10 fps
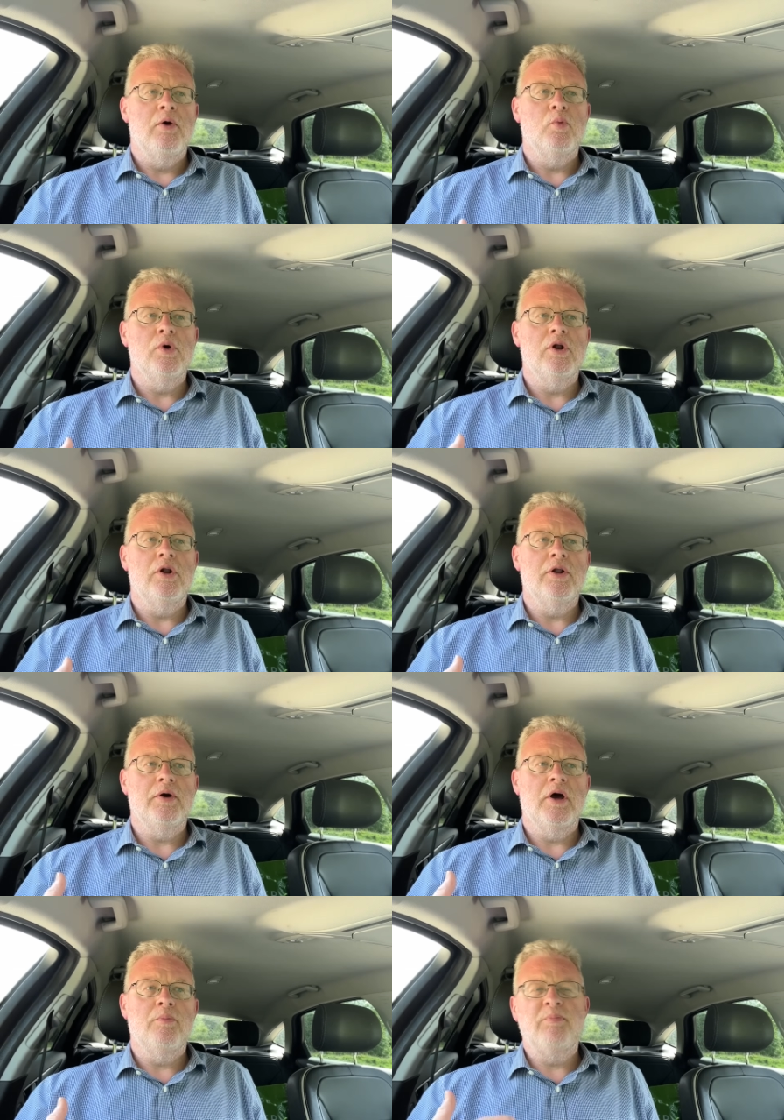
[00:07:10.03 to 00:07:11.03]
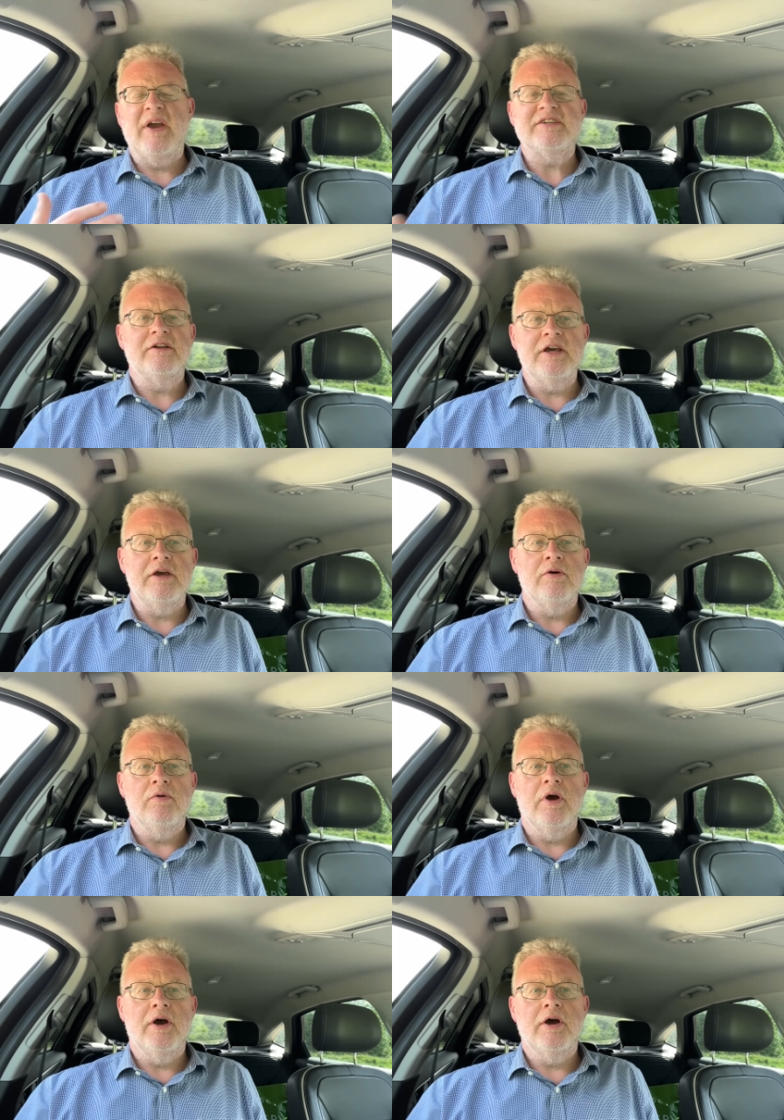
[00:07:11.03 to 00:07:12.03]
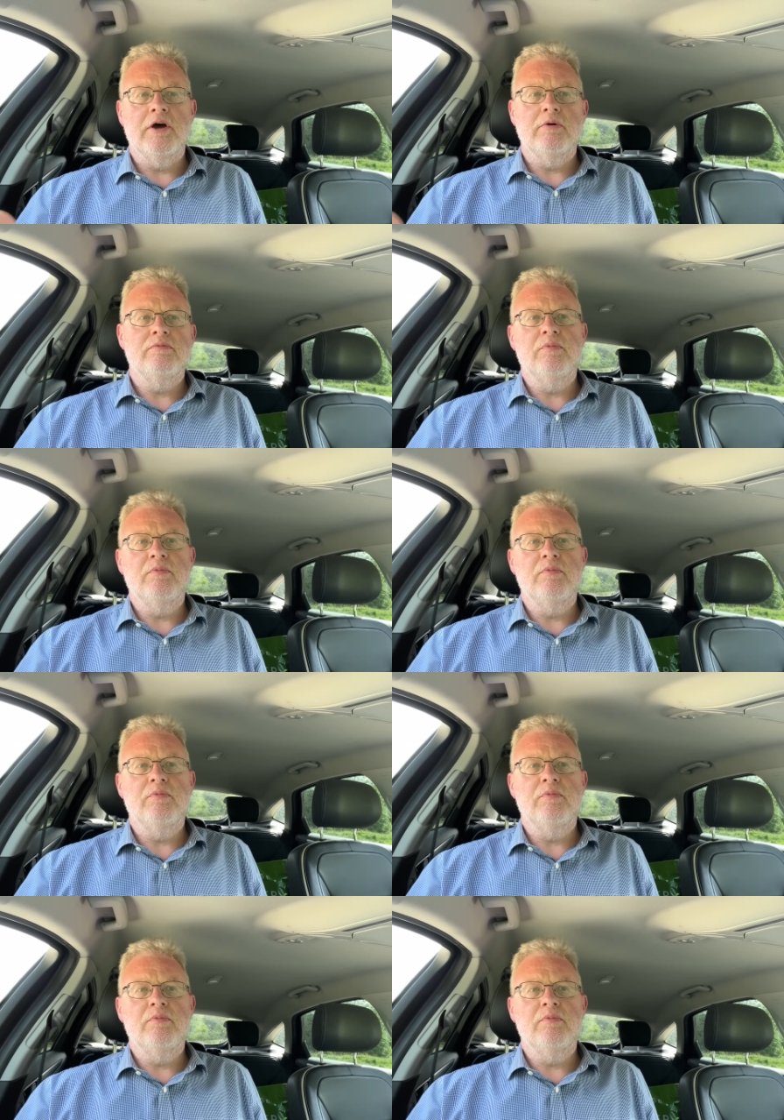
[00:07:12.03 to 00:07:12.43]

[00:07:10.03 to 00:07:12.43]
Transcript: will uh, basically uh,